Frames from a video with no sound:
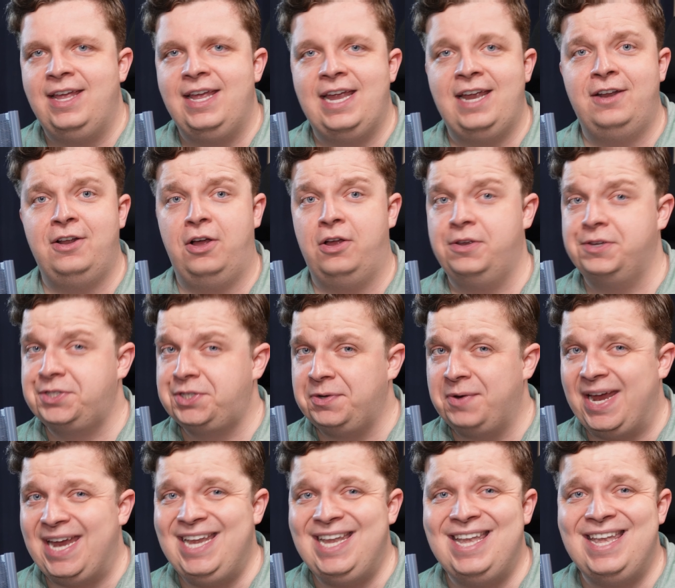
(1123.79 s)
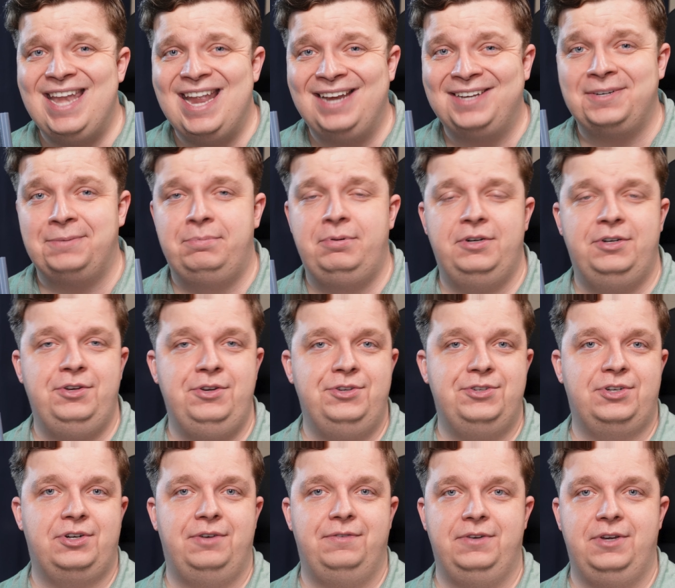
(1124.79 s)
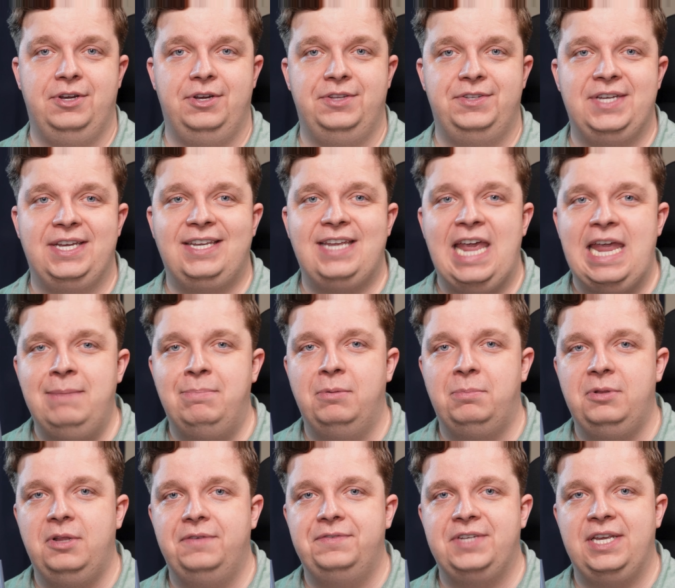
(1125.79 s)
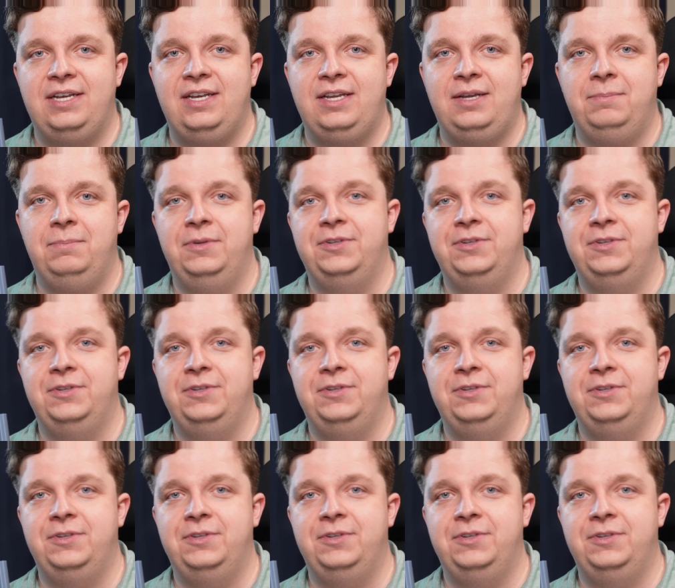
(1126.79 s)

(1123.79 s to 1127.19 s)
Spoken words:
and also a net producer of goods capable of sending